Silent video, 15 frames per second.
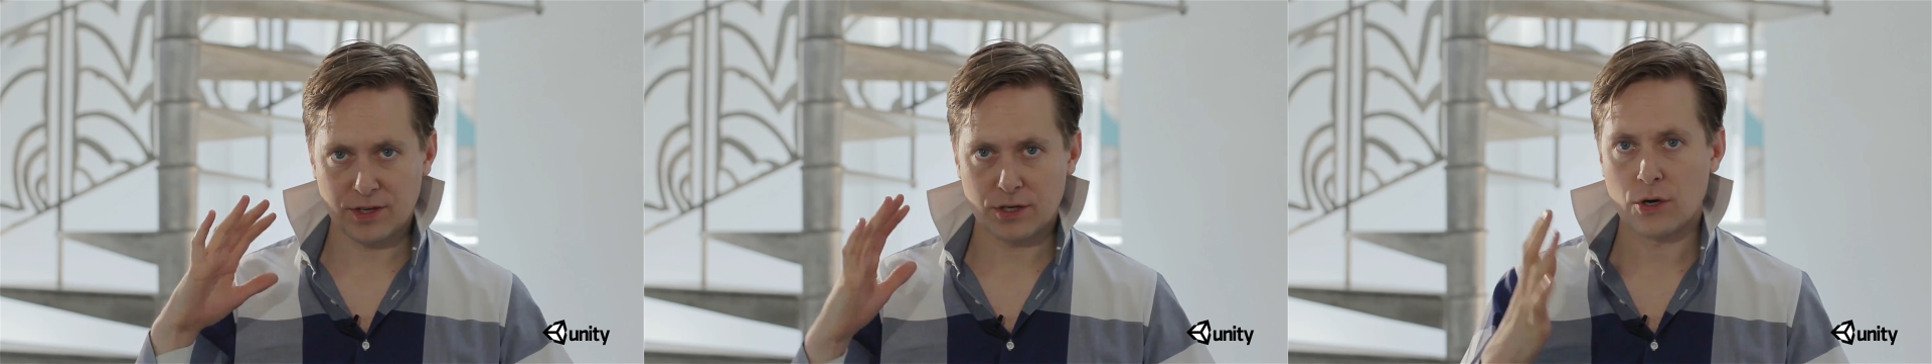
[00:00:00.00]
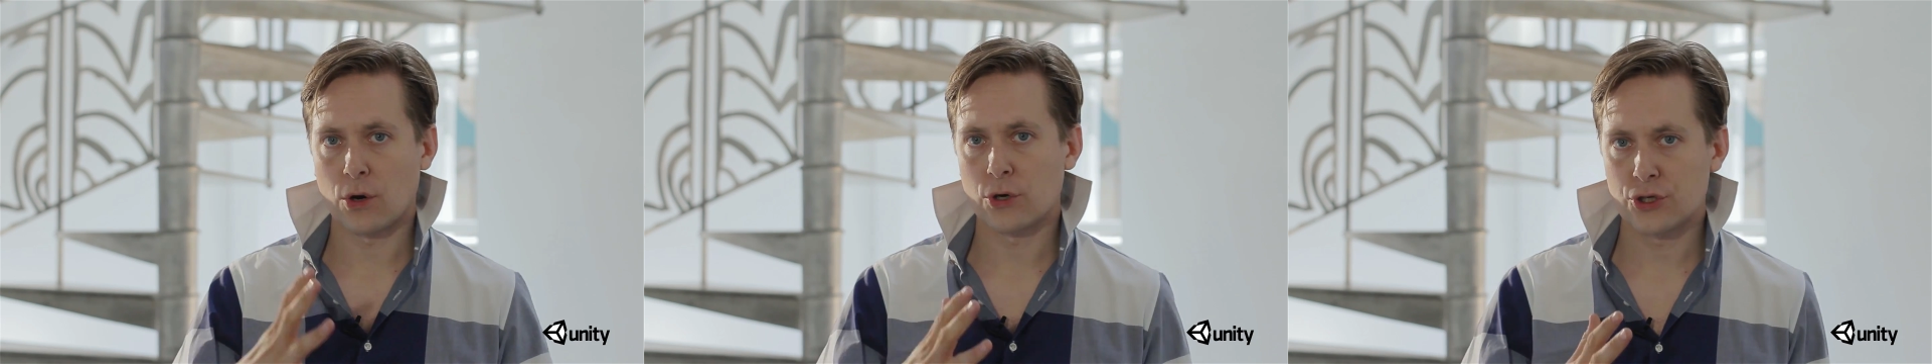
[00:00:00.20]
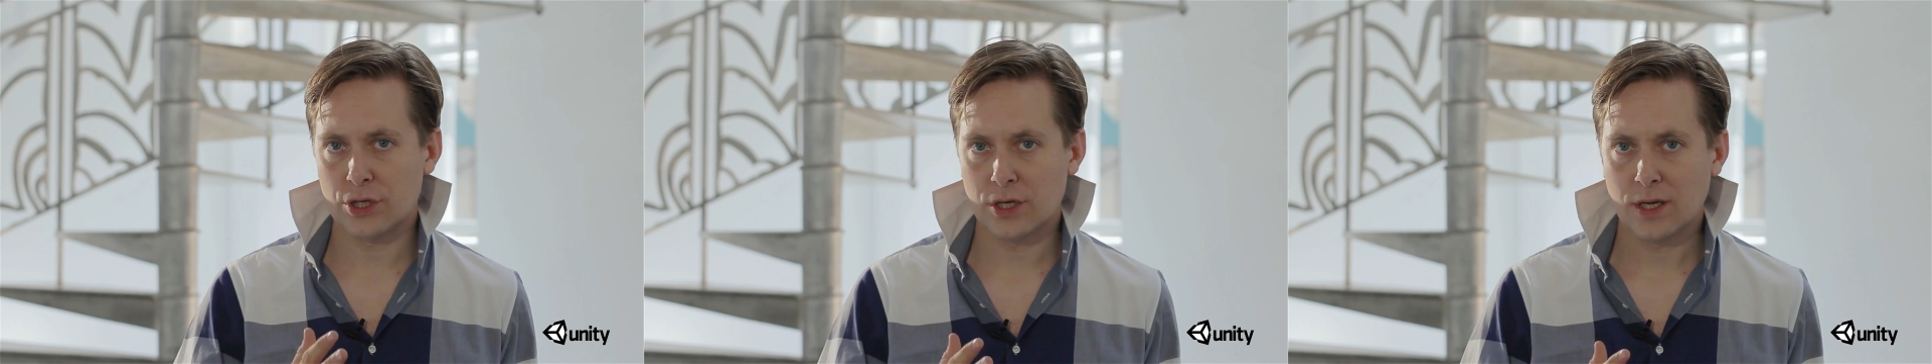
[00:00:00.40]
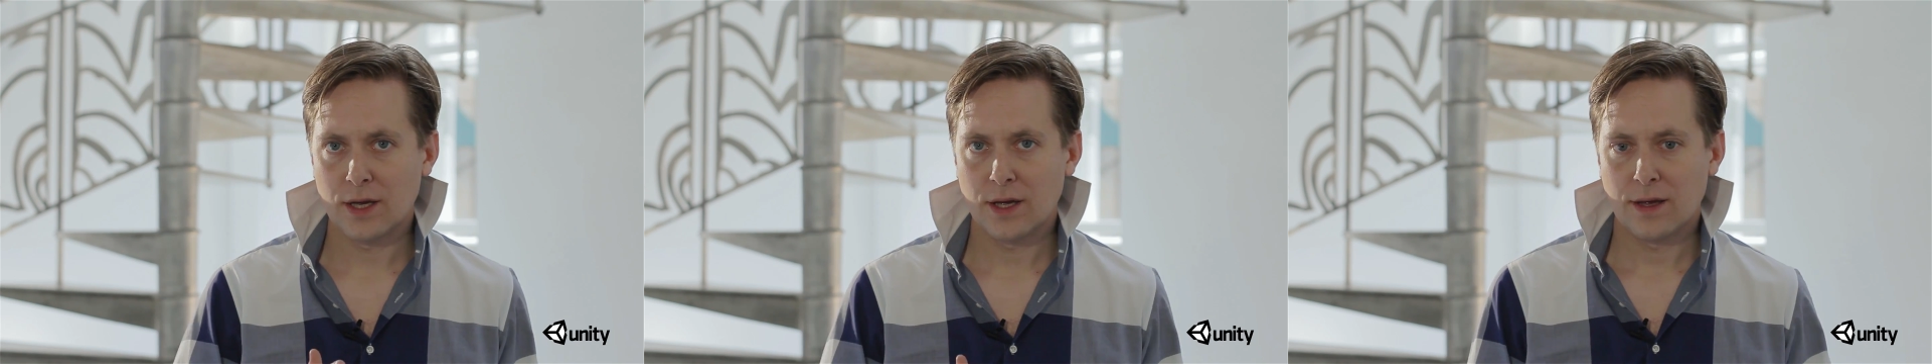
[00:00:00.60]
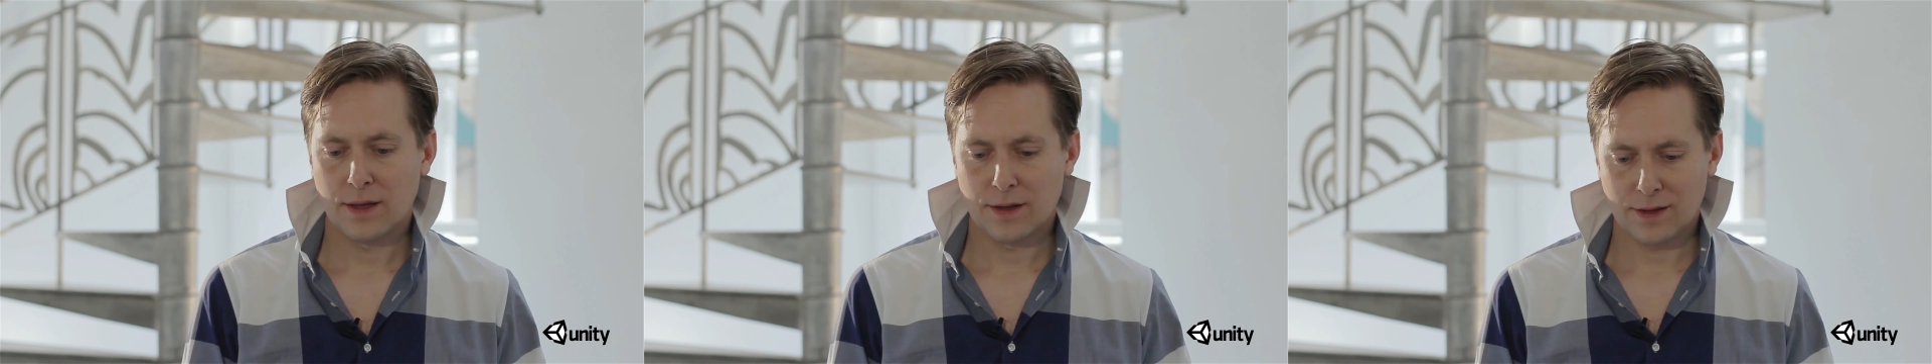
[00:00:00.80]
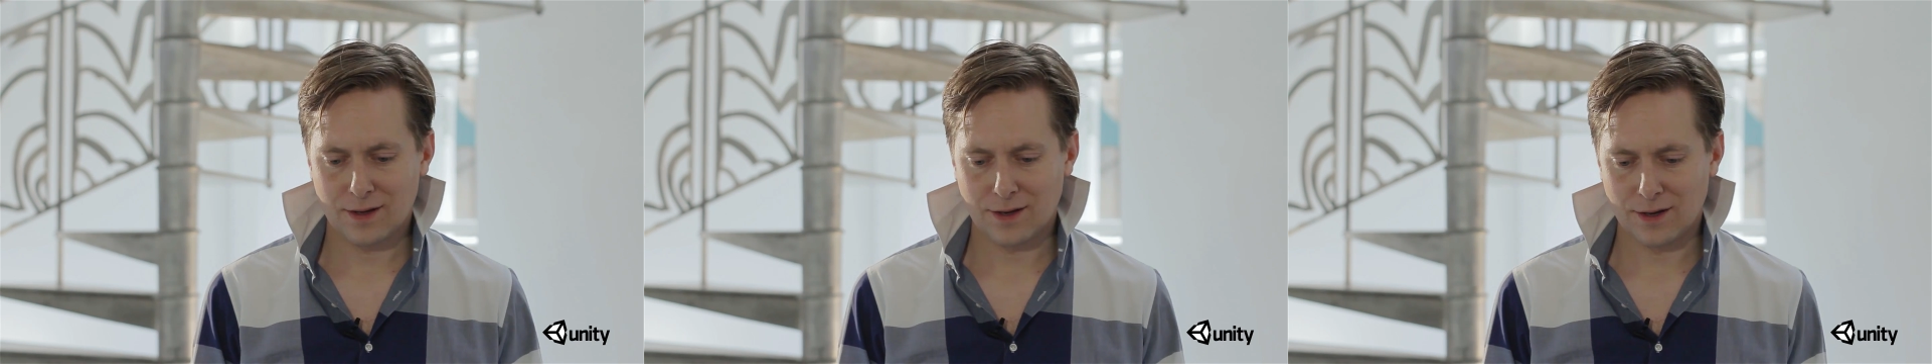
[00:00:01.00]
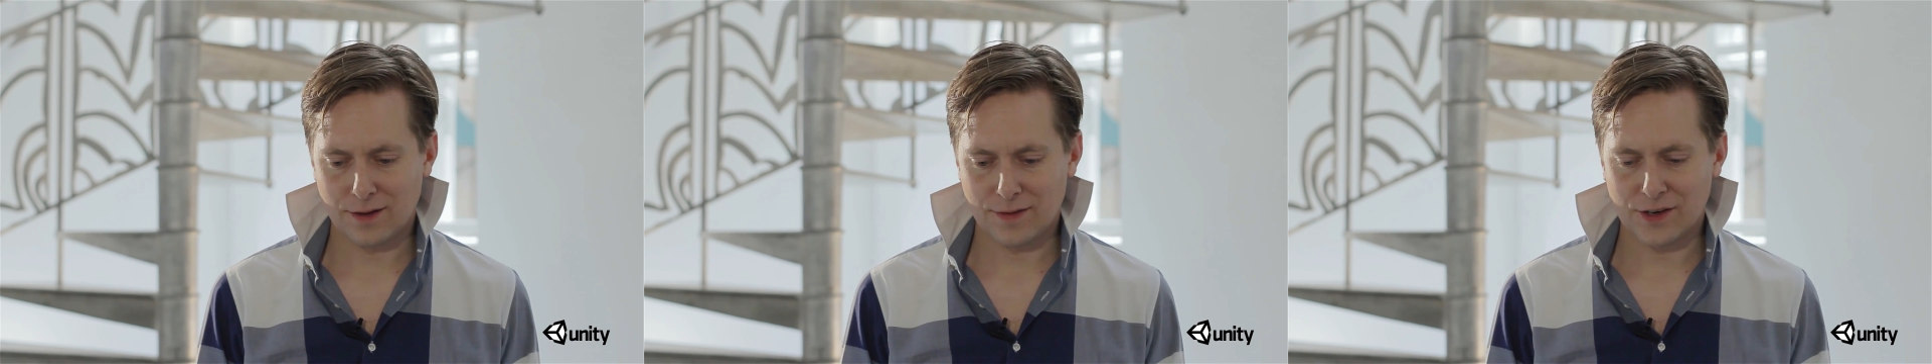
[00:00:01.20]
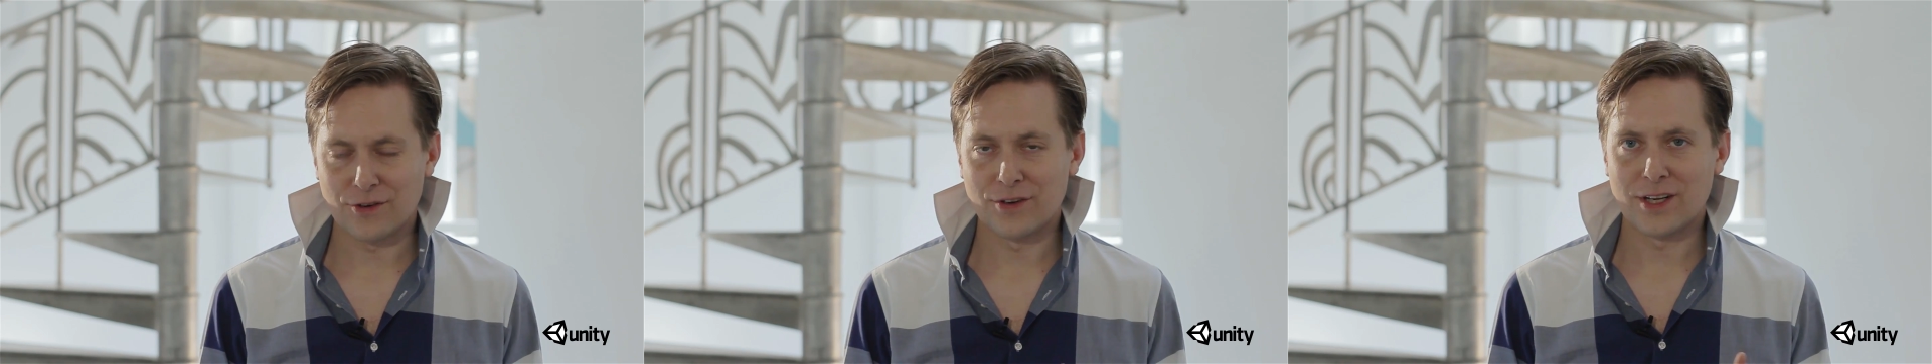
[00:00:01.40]
technology
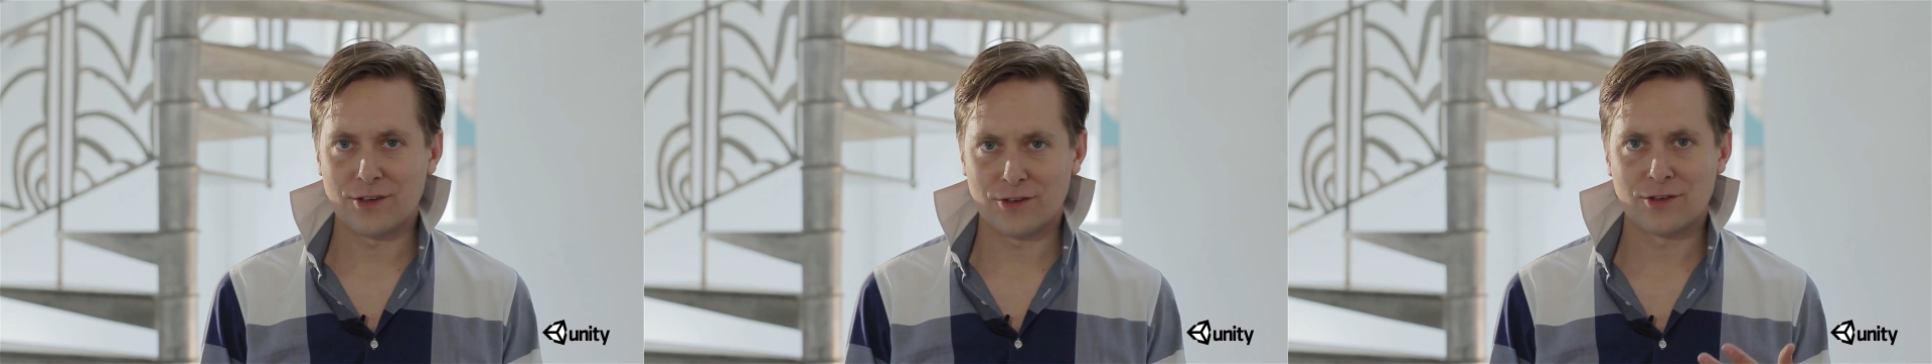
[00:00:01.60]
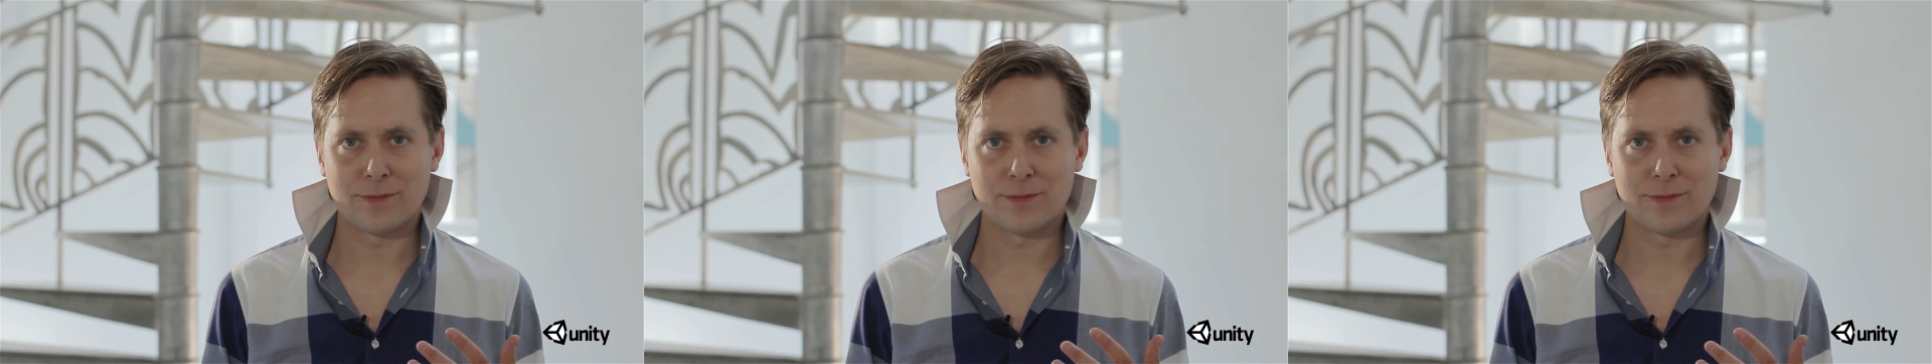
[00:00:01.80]
uh, that you need